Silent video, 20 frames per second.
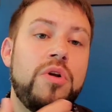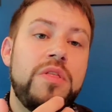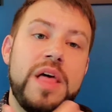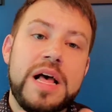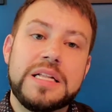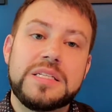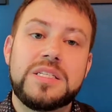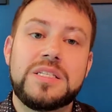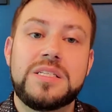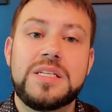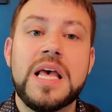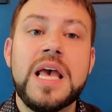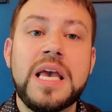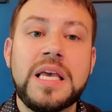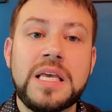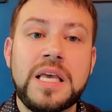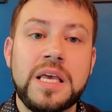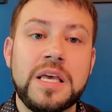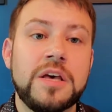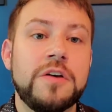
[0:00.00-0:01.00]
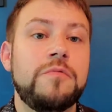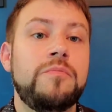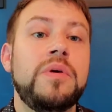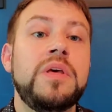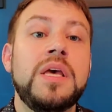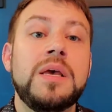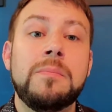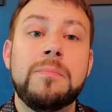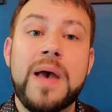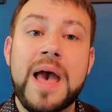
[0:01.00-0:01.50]
or that saying of
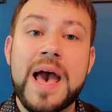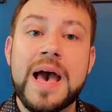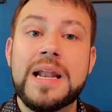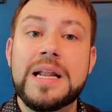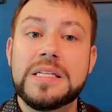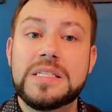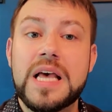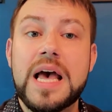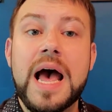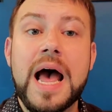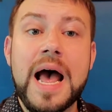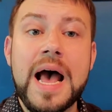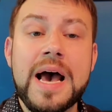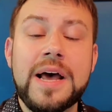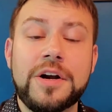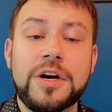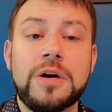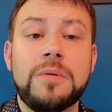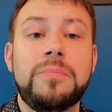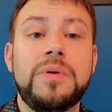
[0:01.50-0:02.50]
being mad as a hatter,